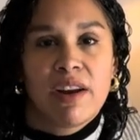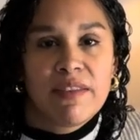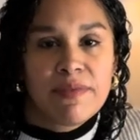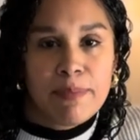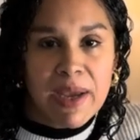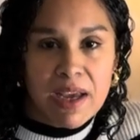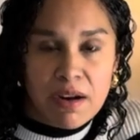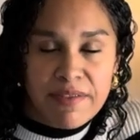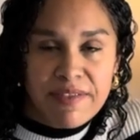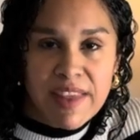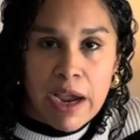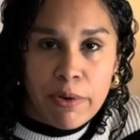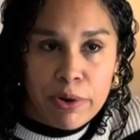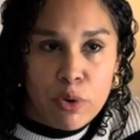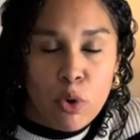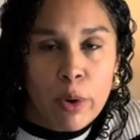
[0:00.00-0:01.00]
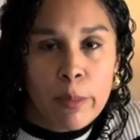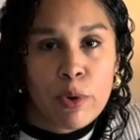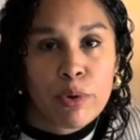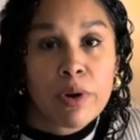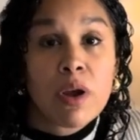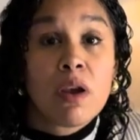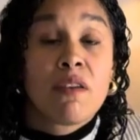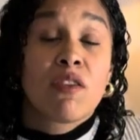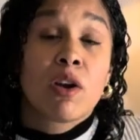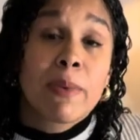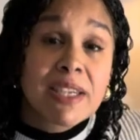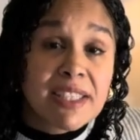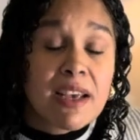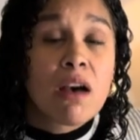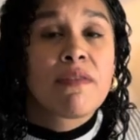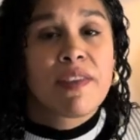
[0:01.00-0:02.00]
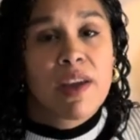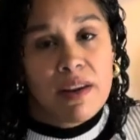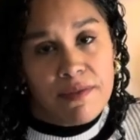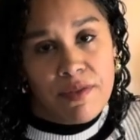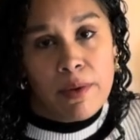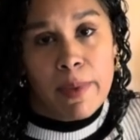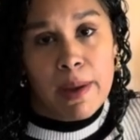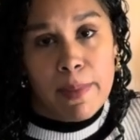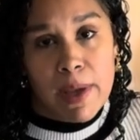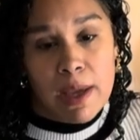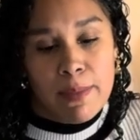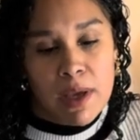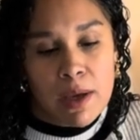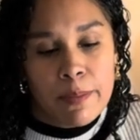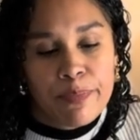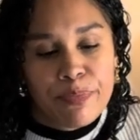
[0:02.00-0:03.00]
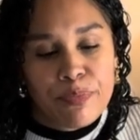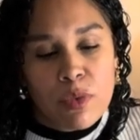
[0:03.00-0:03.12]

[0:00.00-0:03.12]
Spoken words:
make enough thyroid hormone for myself and for my baby.